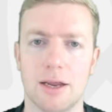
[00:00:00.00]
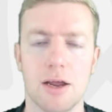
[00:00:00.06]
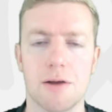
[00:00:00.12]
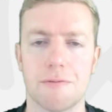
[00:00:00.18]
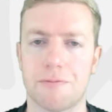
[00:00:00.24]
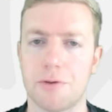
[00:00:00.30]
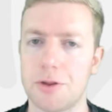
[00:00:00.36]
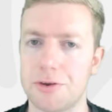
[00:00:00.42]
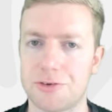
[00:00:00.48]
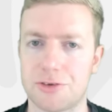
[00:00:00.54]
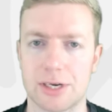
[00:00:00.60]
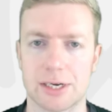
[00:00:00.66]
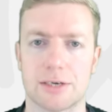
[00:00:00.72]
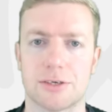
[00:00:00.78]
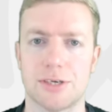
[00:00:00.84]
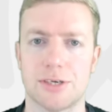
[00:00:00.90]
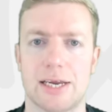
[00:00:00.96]
for the
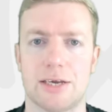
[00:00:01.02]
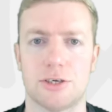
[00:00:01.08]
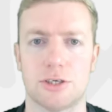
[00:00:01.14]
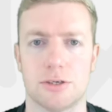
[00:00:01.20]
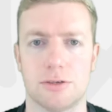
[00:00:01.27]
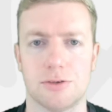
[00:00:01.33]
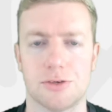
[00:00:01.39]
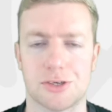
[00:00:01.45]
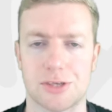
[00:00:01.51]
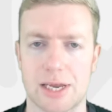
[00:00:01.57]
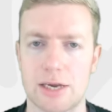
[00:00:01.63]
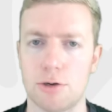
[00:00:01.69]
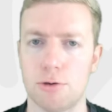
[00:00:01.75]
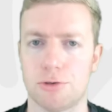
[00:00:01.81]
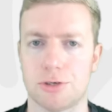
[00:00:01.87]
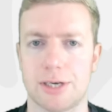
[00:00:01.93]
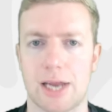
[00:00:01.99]
Six Nations. They
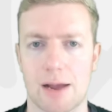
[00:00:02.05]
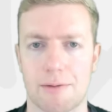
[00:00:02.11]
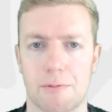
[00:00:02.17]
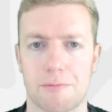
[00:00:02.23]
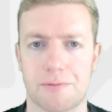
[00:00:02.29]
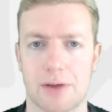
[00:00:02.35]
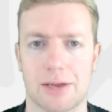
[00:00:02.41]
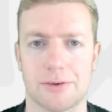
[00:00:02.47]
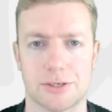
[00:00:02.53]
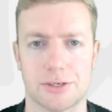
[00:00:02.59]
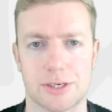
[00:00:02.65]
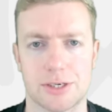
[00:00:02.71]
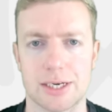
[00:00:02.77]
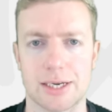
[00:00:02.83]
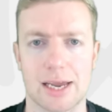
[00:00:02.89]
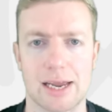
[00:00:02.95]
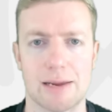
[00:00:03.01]
usually have a
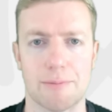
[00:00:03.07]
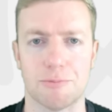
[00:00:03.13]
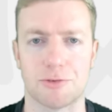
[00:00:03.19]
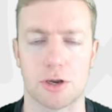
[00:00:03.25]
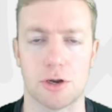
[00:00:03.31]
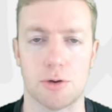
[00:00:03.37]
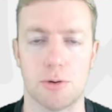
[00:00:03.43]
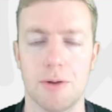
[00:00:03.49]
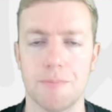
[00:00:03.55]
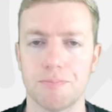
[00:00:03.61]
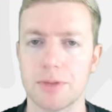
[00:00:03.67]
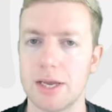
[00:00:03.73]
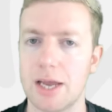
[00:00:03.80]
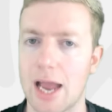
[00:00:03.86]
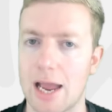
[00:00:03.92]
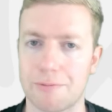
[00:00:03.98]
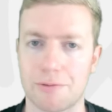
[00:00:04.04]
fantasy game. So
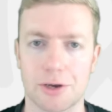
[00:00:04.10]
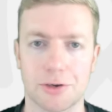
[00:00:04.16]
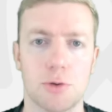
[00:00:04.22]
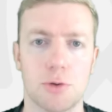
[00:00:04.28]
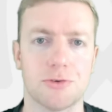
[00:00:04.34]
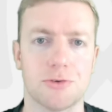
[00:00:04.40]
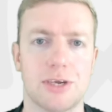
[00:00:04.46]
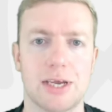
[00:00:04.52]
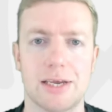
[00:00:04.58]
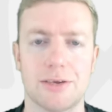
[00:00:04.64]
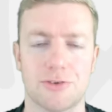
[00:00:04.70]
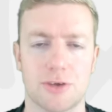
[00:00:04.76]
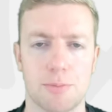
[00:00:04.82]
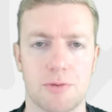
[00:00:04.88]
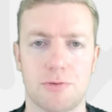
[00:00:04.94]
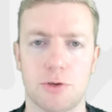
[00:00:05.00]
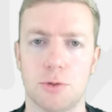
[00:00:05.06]
if I don't see
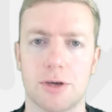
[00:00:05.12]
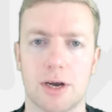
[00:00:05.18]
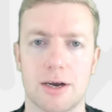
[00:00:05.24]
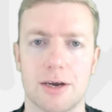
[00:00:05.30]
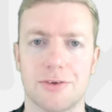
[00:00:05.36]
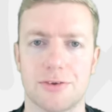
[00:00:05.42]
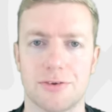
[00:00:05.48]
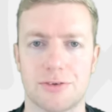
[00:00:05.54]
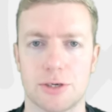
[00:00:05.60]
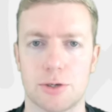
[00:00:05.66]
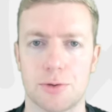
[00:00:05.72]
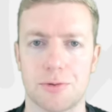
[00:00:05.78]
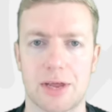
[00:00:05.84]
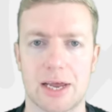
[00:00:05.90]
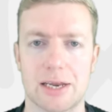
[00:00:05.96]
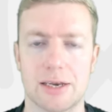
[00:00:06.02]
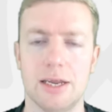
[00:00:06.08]
some of you guys until
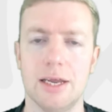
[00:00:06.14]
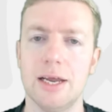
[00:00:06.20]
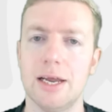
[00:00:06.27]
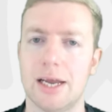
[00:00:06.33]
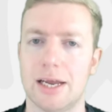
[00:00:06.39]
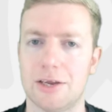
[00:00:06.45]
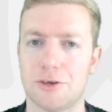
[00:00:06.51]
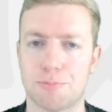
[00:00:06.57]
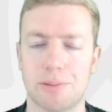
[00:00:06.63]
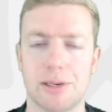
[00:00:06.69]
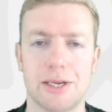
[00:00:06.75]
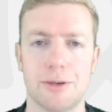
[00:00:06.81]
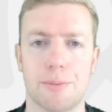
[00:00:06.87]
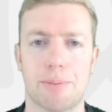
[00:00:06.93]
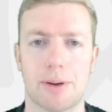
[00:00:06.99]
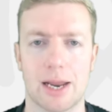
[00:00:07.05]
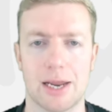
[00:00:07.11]
then, it's been
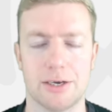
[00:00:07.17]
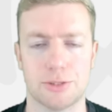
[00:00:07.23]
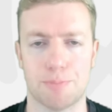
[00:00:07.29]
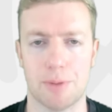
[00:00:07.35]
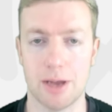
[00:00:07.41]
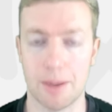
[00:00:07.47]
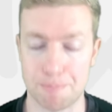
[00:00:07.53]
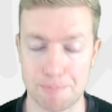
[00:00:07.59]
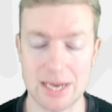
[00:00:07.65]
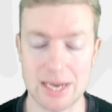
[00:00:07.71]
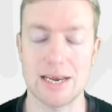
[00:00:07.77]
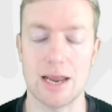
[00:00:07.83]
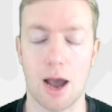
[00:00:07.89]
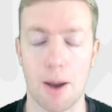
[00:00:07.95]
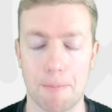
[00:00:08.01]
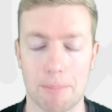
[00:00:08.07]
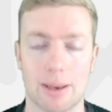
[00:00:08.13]
a
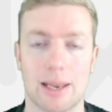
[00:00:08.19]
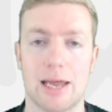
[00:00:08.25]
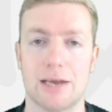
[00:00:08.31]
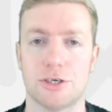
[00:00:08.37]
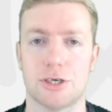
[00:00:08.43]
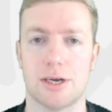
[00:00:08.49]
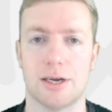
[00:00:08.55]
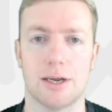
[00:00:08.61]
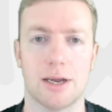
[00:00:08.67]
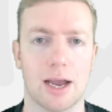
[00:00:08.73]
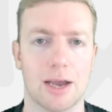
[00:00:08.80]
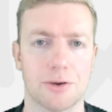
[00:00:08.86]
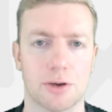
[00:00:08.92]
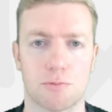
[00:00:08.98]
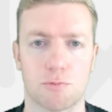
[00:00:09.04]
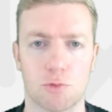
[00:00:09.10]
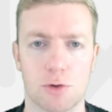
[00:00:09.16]
pleasure. And
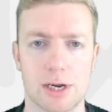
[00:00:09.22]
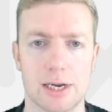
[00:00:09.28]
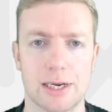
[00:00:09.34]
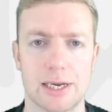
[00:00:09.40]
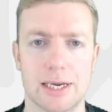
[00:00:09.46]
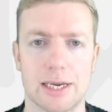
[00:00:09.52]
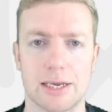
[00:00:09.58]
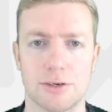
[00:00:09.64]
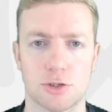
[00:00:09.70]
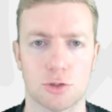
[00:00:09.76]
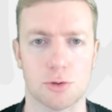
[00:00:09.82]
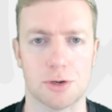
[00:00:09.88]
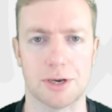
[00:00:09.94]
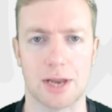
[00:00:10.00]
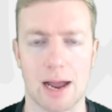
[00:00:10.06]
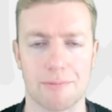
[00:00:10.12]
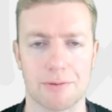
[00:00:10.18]
I've really
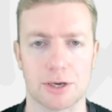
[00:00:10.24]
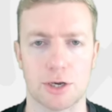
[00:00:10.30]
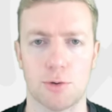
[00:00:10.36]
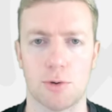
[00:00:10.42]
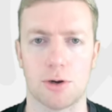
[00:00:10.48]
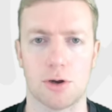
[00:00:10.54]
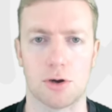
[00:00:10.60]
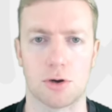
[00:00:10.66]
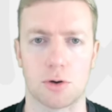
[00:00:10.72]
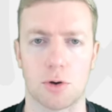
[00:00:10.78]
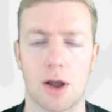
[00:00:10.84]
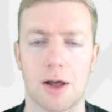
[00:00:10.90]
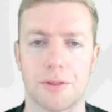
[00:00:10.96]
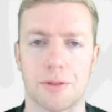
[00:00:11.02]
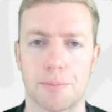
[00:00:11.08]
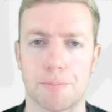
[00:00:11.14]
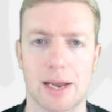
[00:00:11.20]
enjoyed having you along
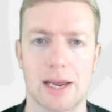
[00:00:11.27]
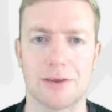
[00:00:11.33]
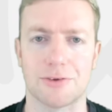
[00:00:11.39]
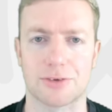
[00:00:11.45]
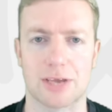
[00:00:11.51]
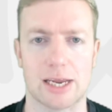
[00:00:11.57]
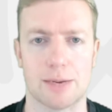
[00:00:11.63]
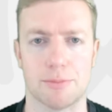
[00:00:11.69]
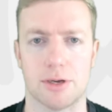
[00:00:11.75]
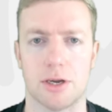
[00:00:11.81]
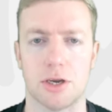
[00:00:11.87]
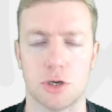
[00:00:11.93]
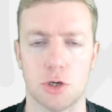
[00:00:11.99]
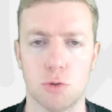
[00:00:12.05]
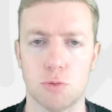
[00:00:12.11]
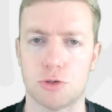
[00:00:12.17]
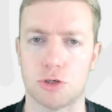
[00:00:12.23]
at the Bears Gamer
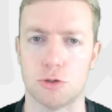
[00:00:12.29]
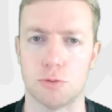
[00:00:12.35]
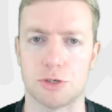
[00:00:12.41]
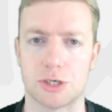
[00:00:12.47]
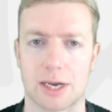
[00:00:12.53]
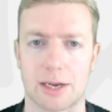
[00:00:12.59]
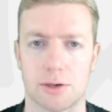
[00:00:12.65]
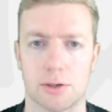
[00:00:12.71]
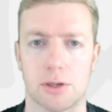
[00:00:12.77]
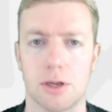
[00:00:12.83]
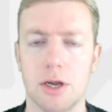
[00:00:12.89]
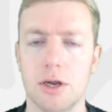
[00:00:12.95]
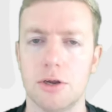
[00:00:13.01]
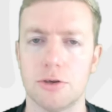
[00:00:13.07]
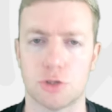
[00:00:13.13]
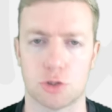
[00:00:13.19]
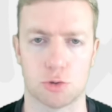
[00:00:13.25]
YouTube channel
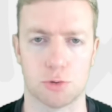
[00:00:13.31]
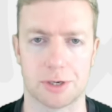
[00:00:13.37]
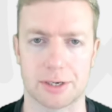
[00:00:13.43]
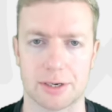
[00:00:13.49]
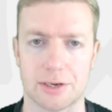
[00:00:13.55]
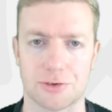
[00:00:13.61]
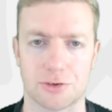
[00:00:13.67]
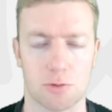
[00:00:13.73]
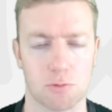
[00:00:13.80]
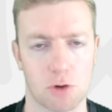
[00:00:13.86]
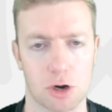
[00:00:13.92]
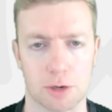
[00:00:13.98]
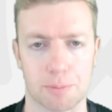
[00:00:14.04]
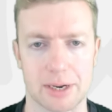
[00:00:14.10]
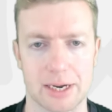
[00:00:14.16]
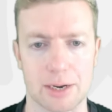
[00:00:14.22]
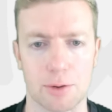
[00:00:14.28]
during this
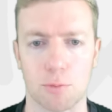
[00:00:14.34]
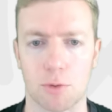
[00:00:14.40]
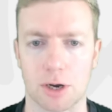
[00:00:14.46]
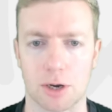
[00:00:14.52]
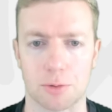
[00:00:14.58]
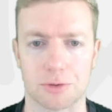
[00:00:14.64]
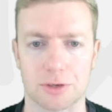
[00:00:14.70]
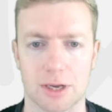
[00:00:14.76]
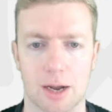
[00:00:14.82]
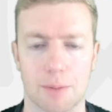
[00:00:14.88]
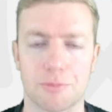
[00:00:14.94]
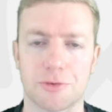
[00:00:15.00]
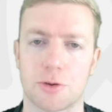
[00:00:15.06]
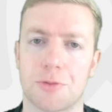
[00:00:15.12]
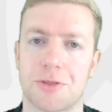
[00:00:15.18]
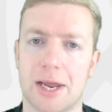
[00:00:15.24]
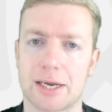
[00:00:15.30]
Rugby World Cup.
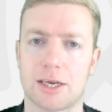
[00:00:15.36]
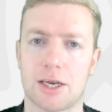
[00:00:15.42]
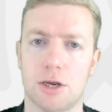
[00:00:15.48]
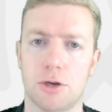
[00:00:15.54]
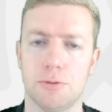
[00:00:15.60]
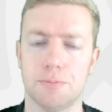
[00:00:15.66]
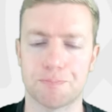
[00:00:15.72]
So thank you.